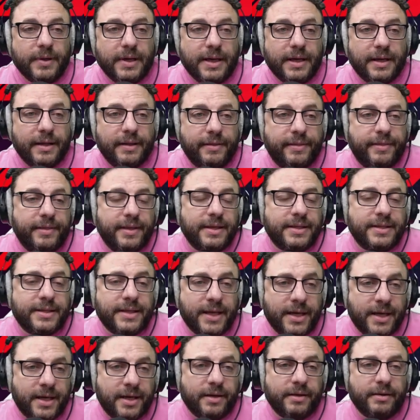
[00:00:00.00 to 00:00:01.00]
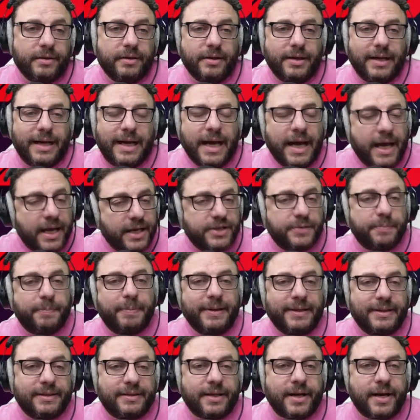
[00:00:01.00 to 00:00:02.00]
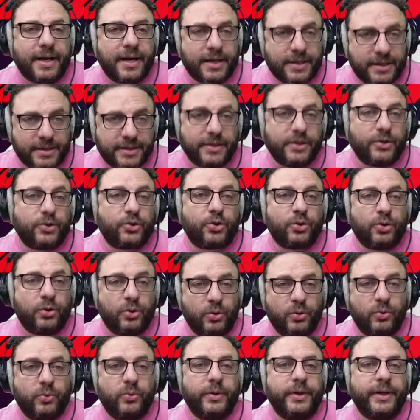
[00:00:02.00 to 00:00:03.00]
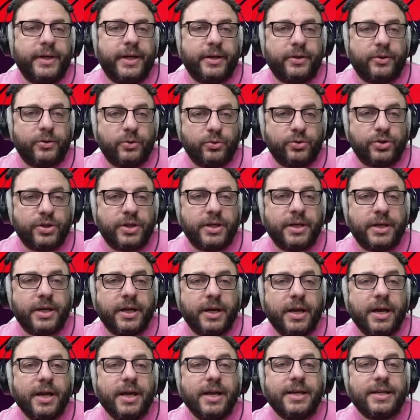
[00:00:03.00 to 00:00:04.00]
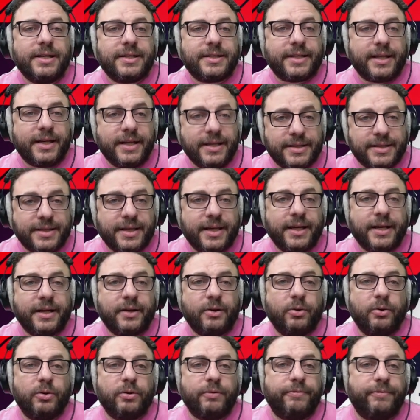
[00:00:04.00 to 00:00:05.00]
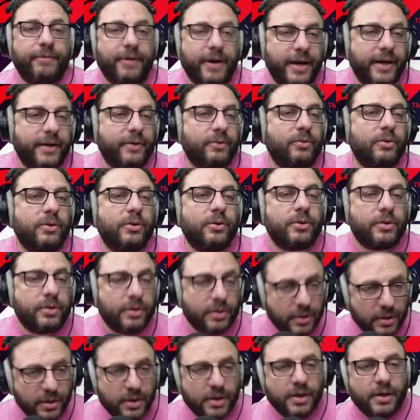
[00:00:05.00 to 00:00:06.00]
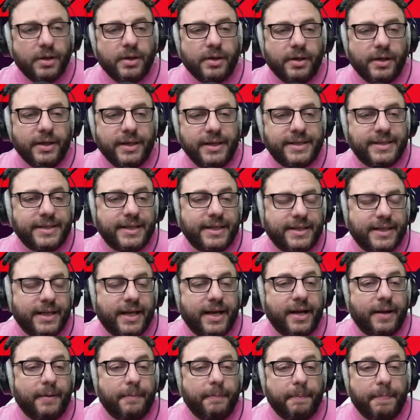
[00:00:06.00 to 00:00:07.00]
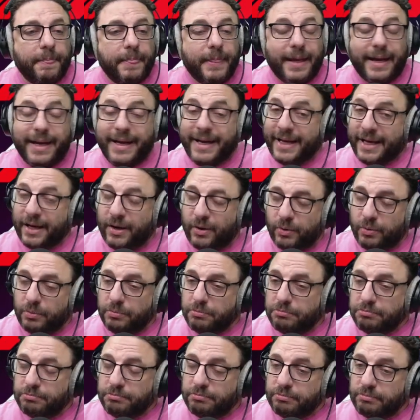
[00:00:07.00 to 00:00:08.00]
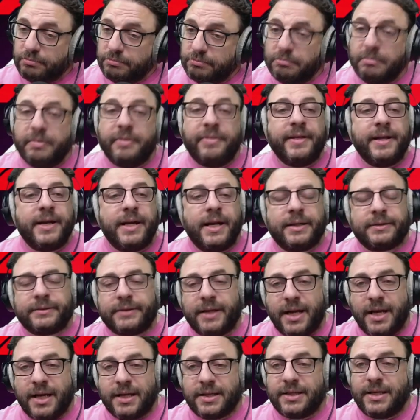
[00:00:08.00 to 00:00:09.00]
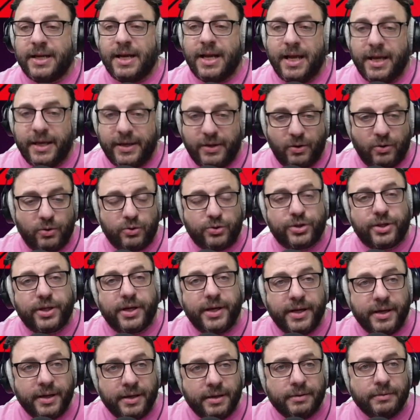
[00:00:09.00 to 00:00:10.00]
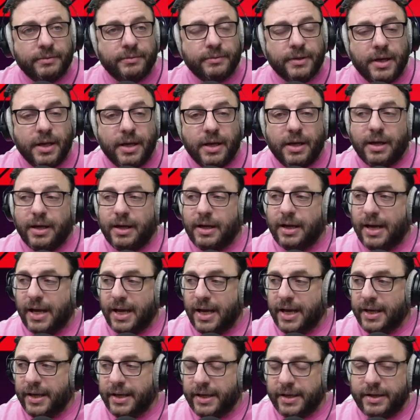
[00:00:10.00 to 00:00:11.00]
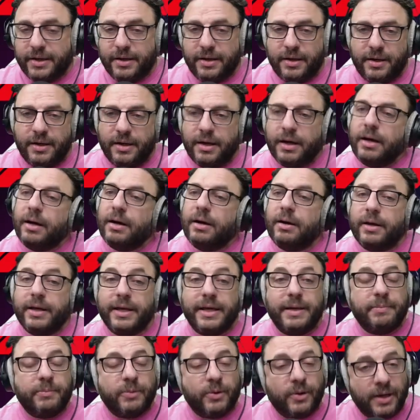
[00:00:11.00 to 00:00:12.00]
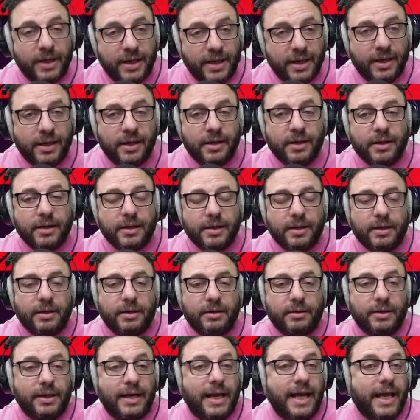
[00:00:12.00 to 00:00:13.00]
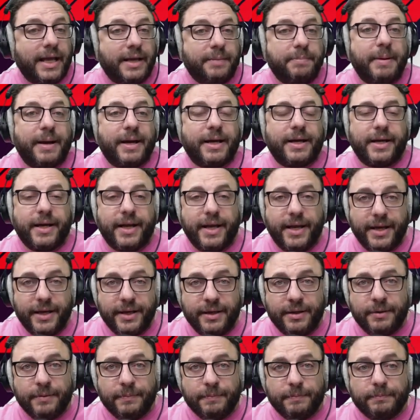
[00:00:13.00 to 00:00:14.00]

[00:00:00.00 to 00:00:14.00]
These are high-speed tracks, so we are using Street Shark or Firework, etc. Now, there are tracks like Austria, like Imola, like Bahrain.